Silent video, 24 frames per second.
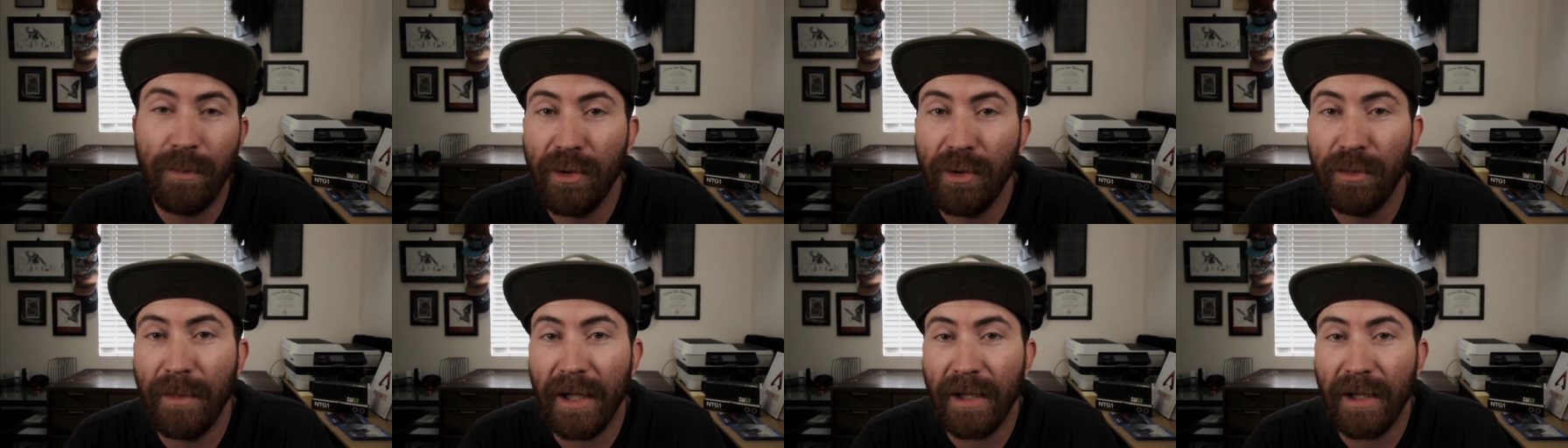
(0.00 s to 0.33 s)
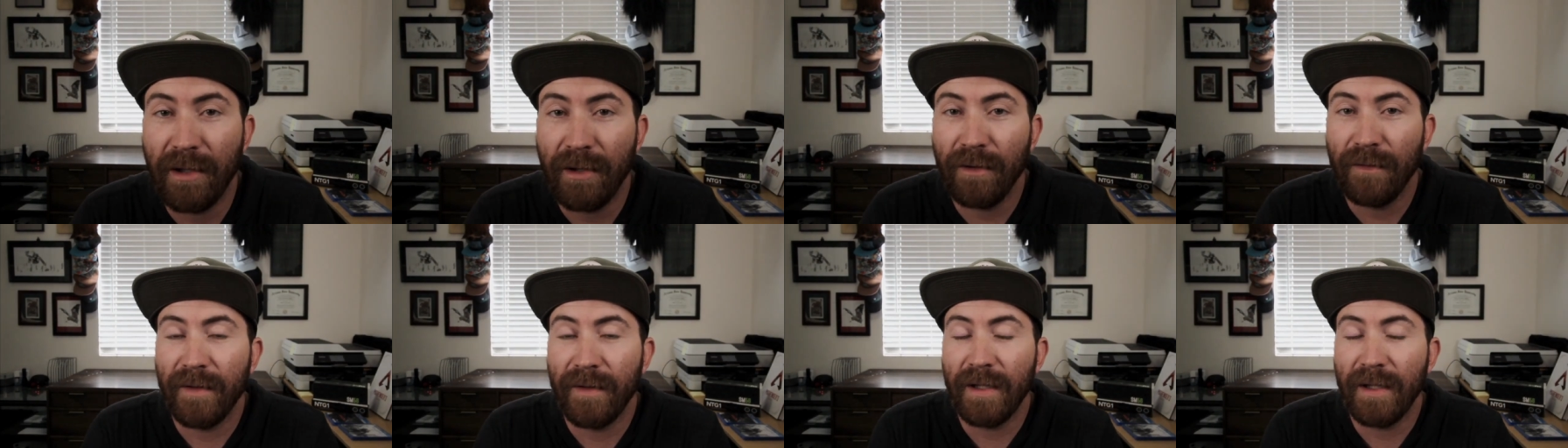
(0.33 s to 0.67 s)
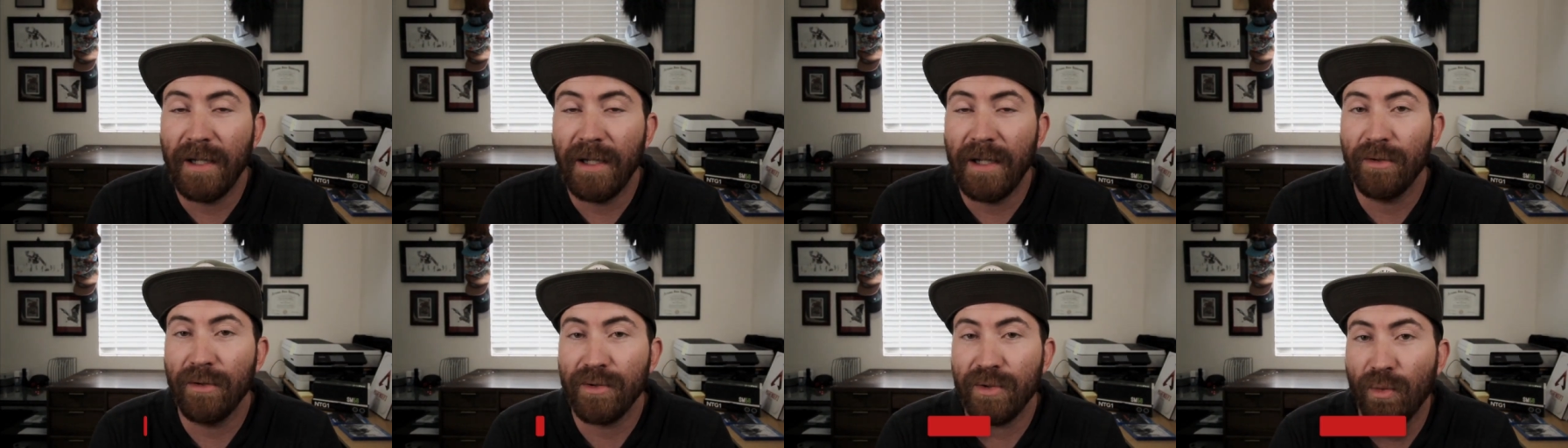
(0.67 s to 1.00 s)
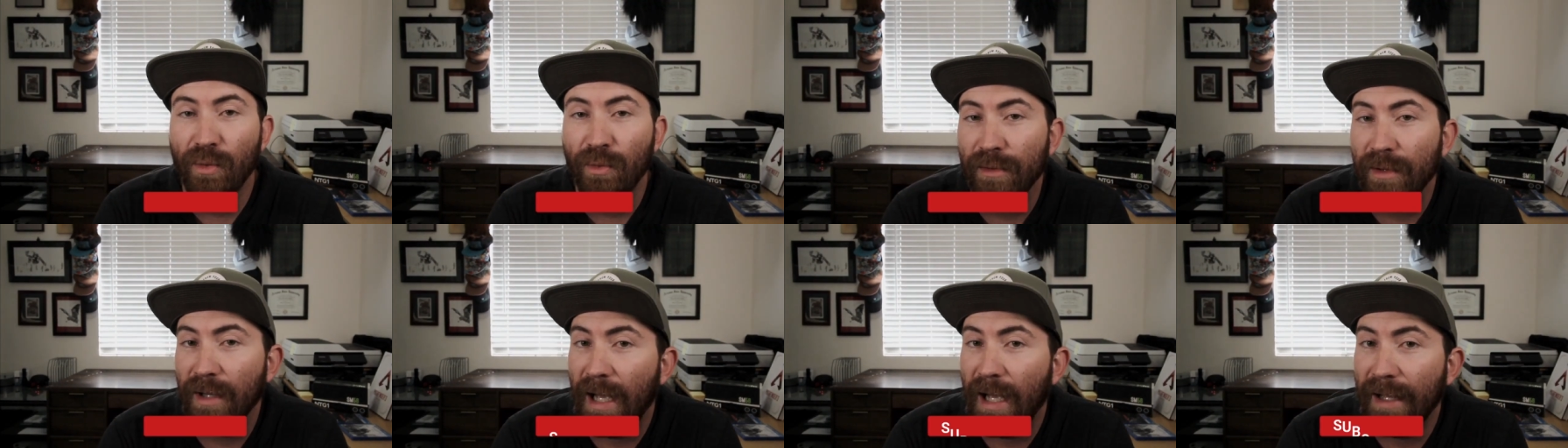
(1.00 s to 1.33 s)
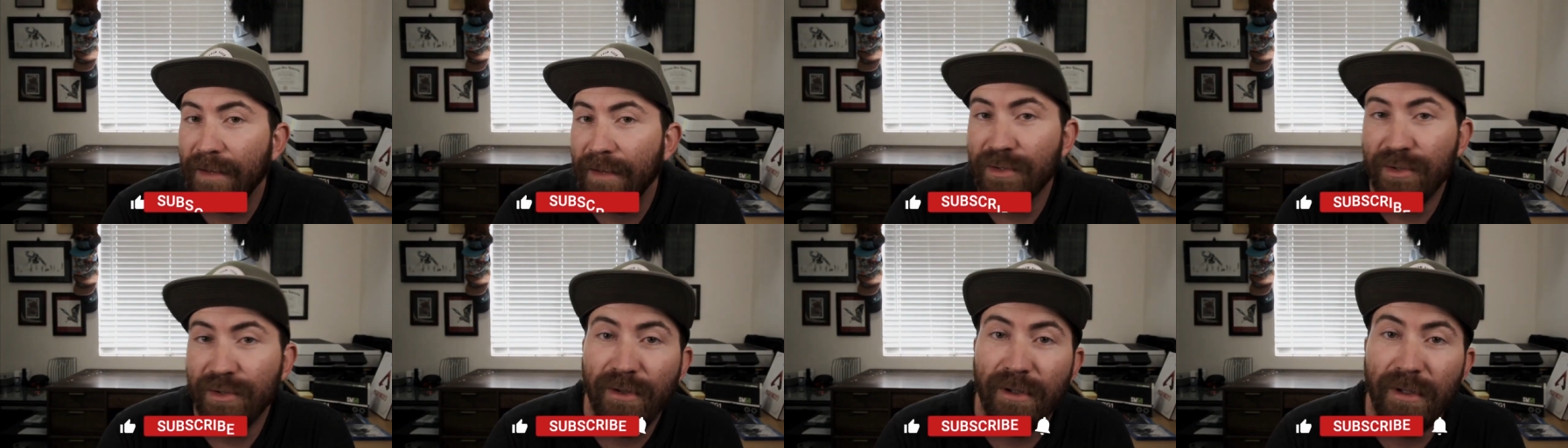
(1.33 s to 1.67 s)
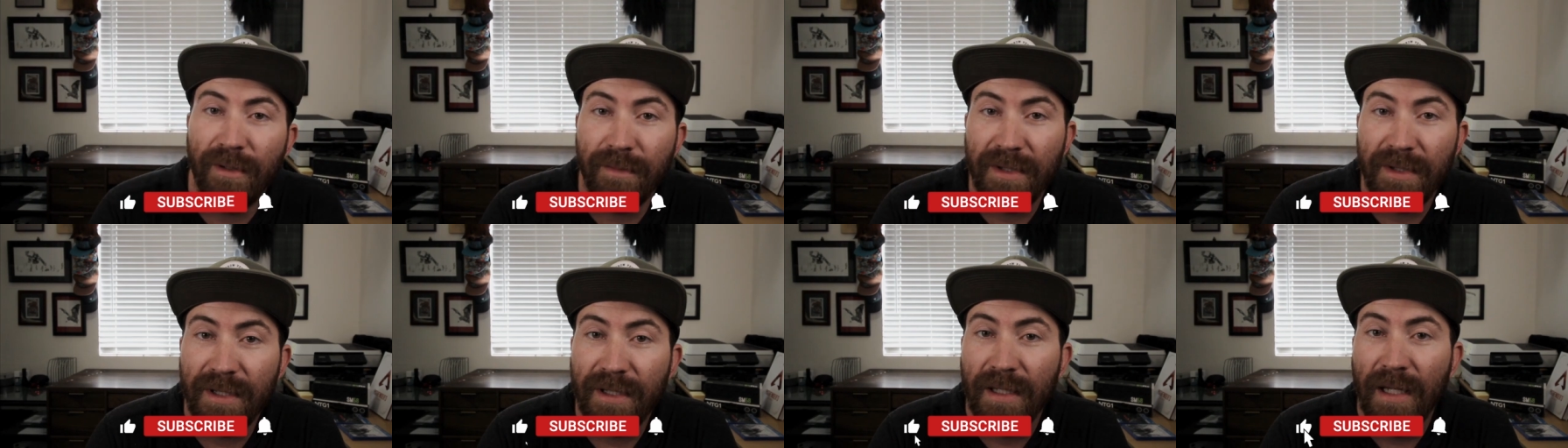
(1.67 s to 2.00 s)
you make your videos or live
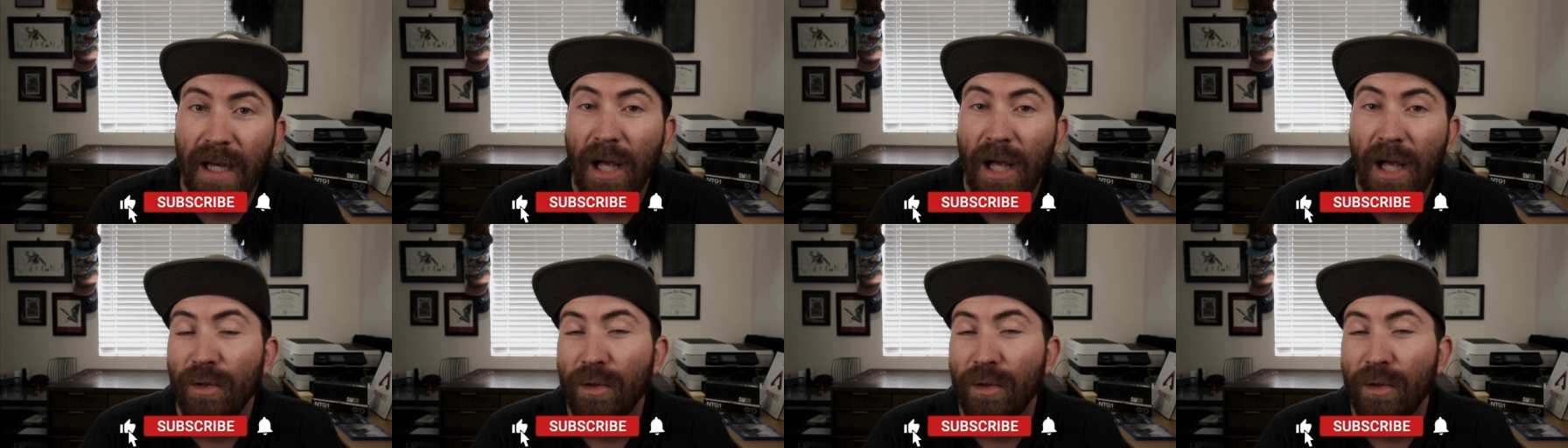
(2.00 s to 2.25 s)
streams